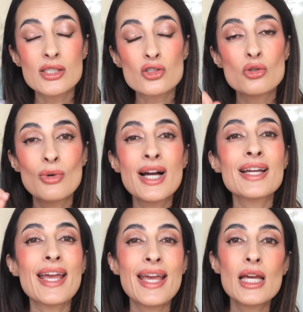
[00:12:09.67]
so
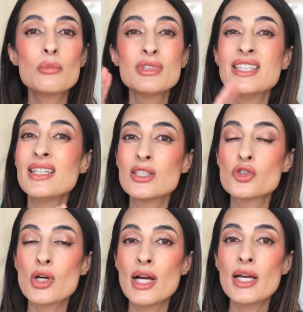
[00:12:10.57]
I am leaning
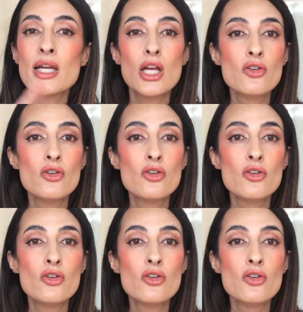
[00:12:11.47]
dry,